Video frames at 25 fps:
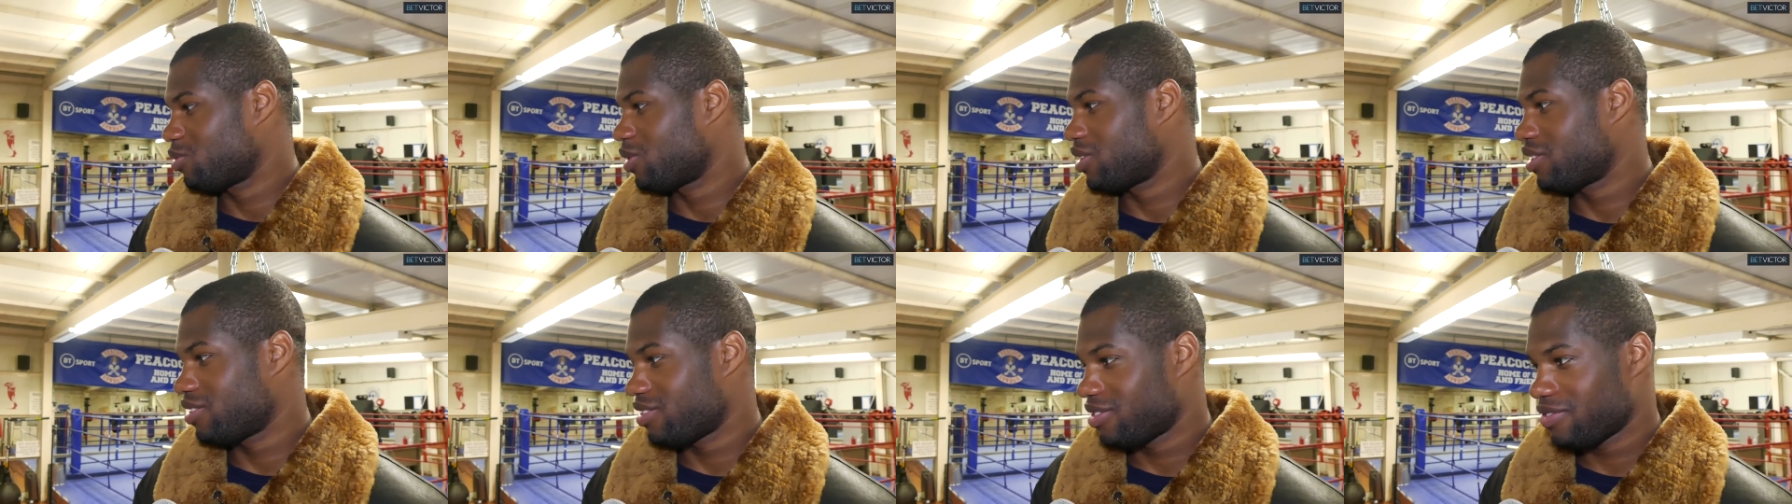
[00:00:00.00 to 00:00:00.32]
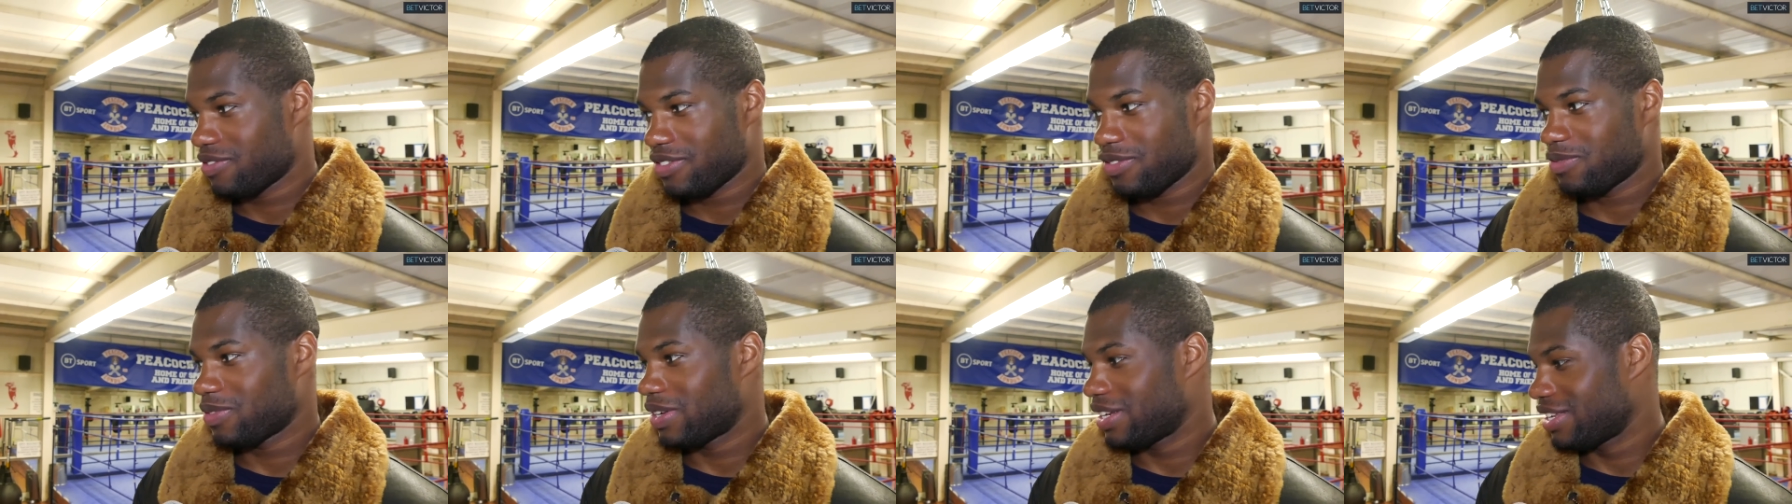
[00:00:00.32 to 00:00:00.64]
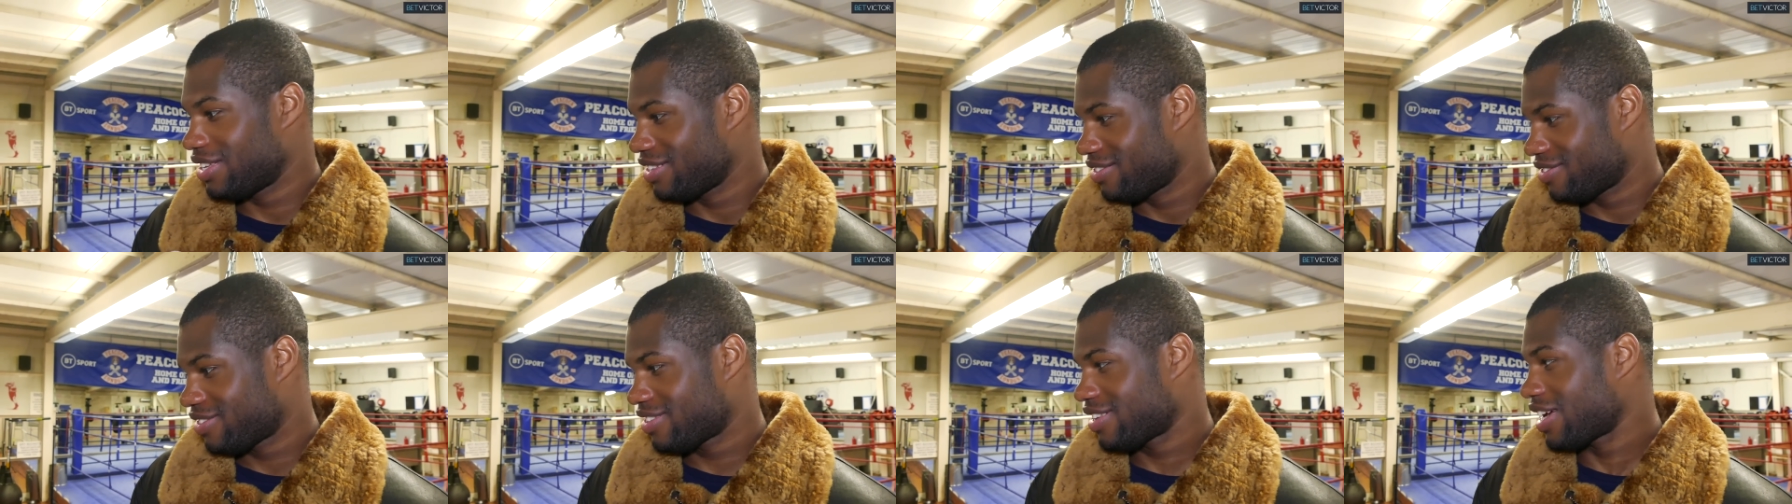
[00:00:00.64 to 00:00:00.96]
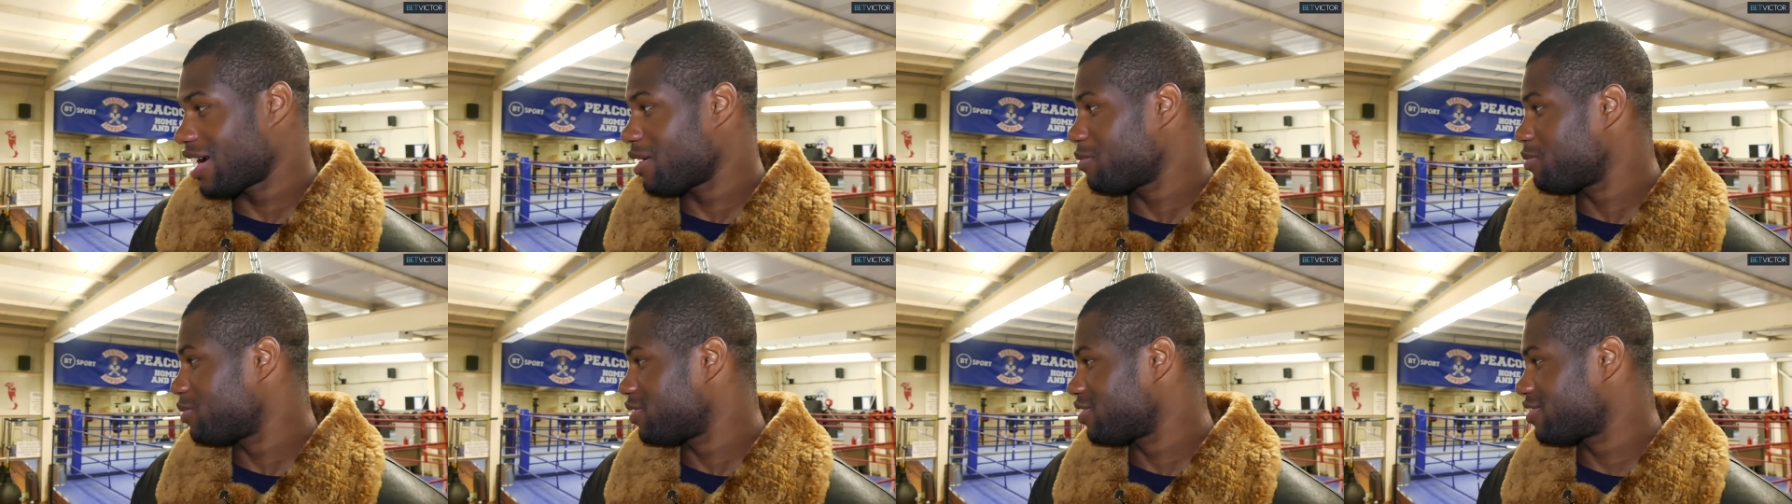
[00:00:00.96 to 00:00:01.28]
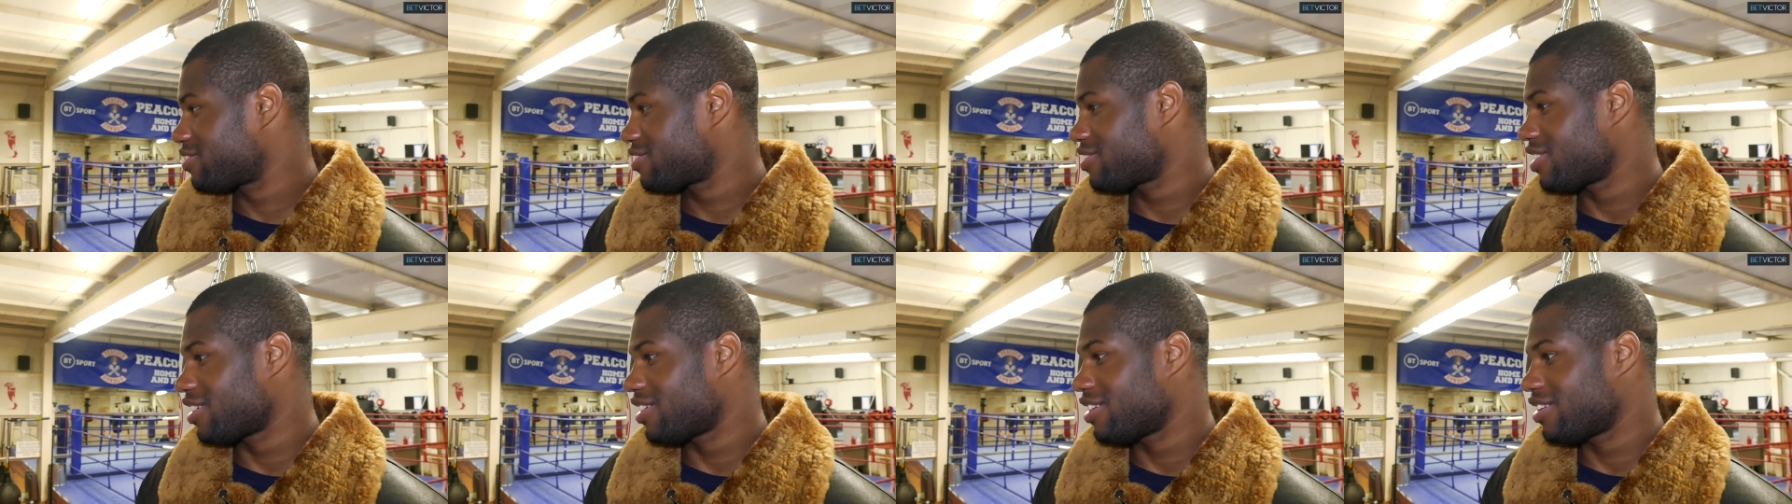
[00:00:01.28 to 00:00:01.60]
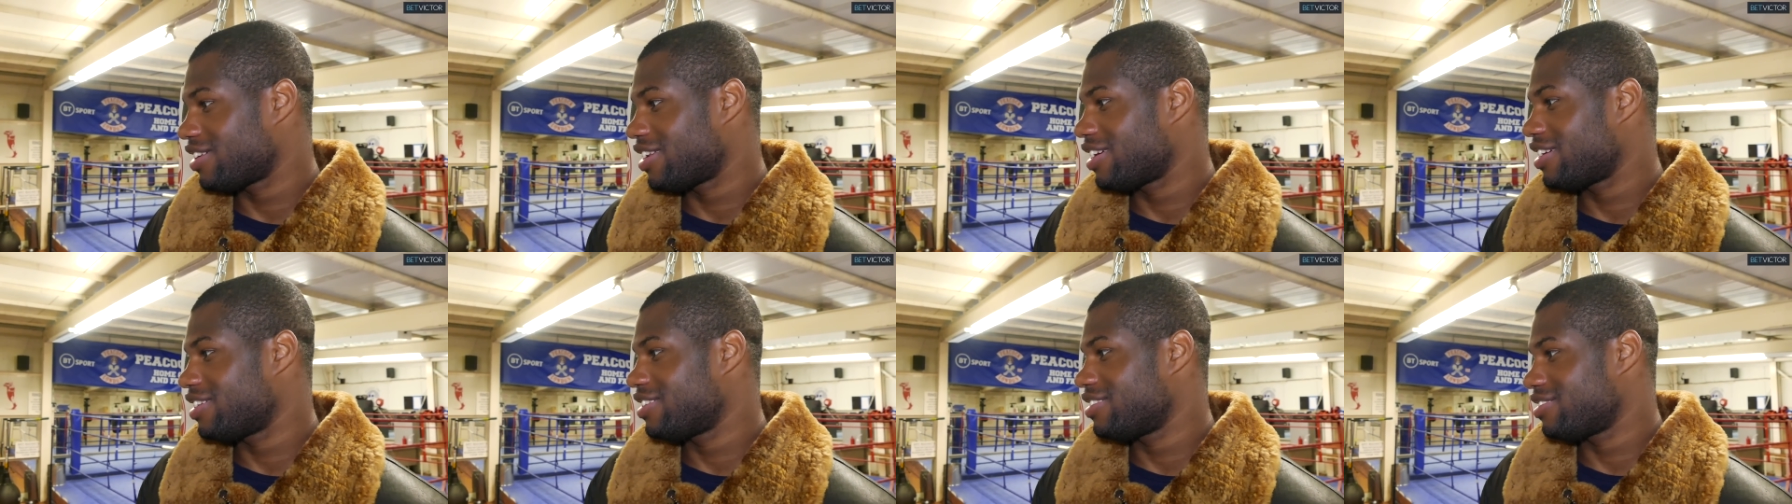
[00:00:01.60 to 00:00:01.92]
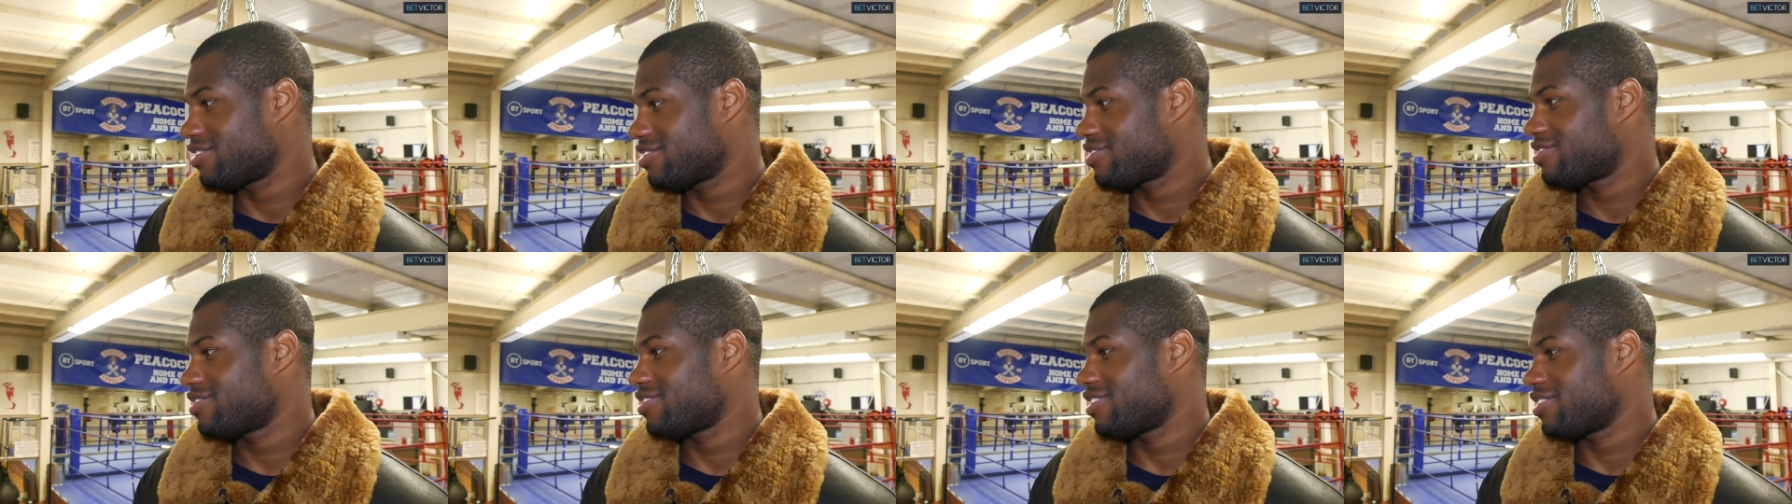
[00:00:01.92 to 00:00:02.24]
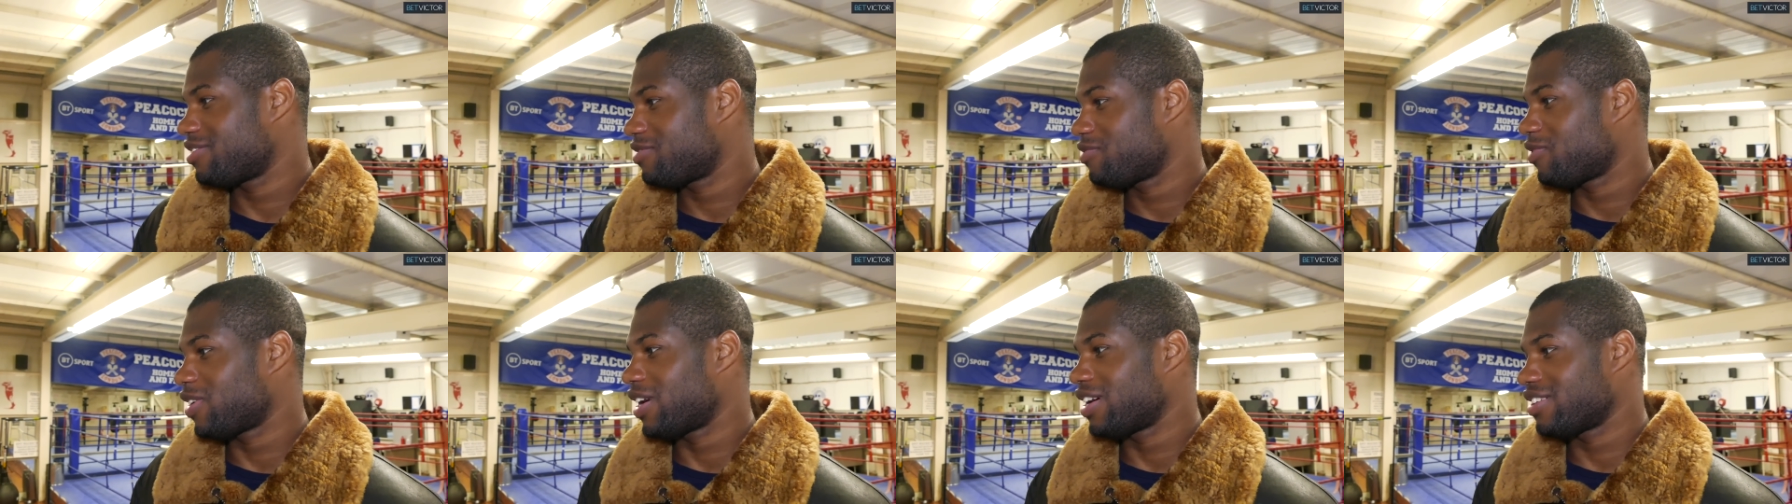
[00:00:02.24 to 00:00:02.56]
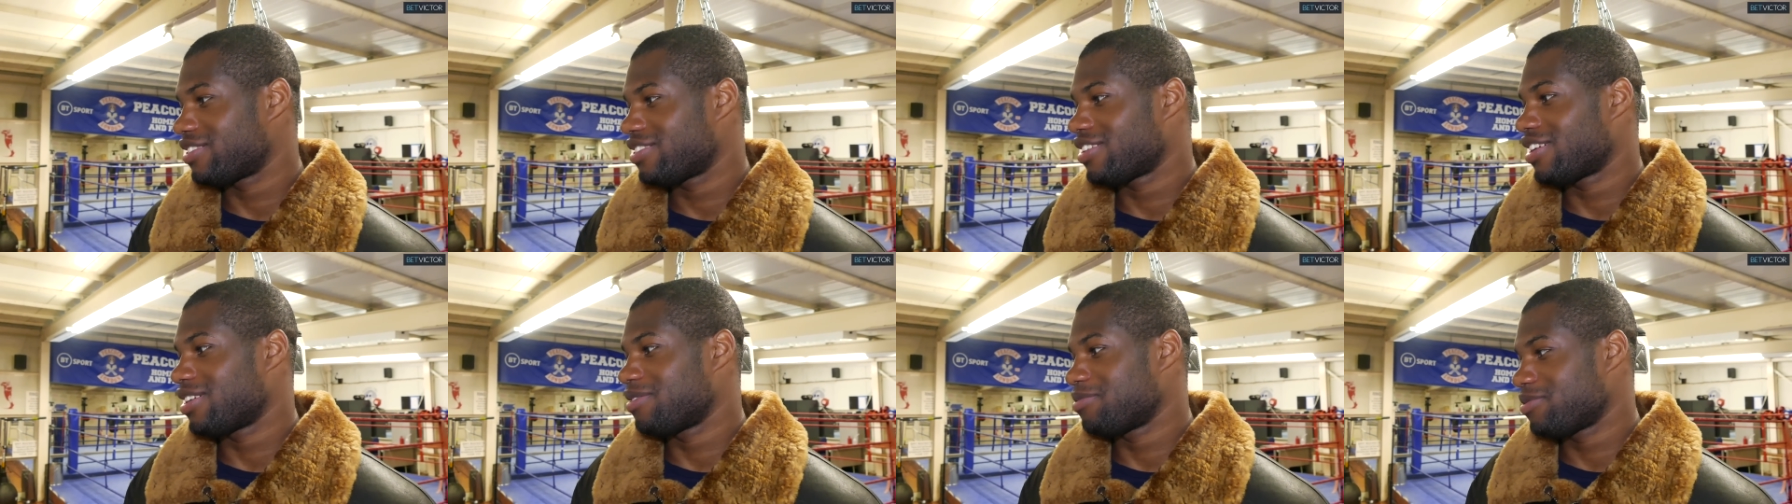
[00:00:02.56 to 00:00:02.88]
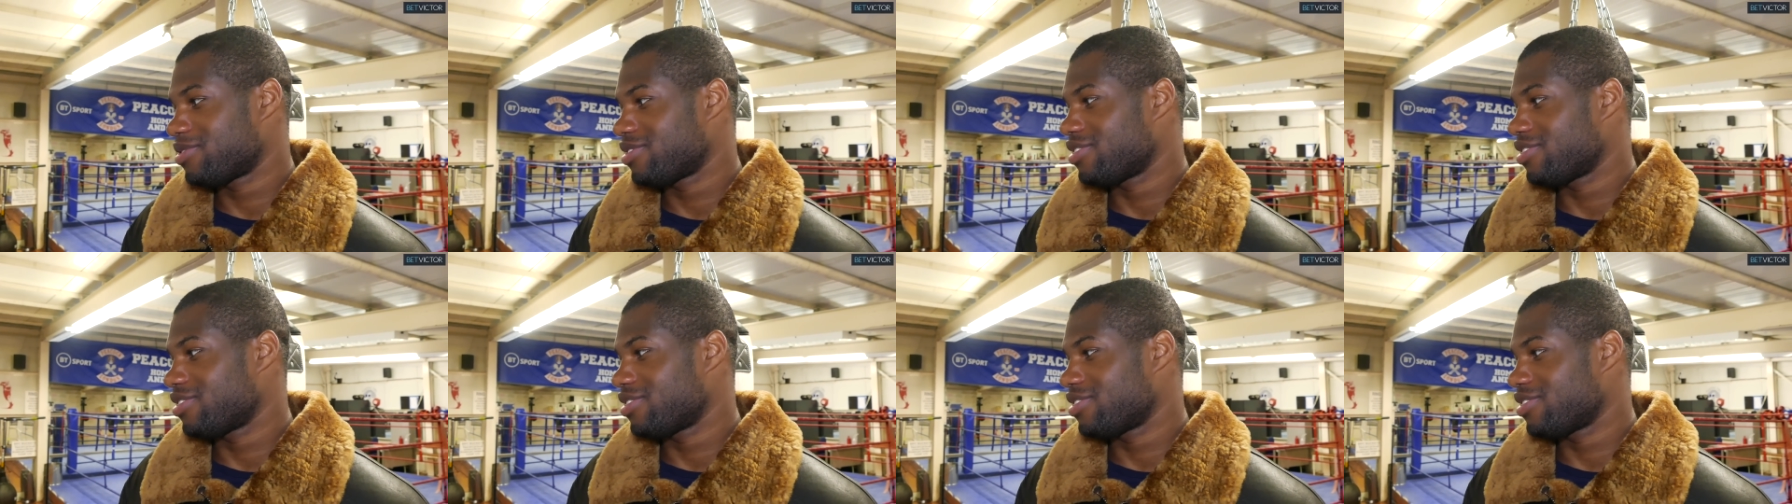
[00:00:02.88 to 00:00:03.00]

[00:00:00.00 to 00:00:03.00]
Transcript: when these cameras start, then it's fight time,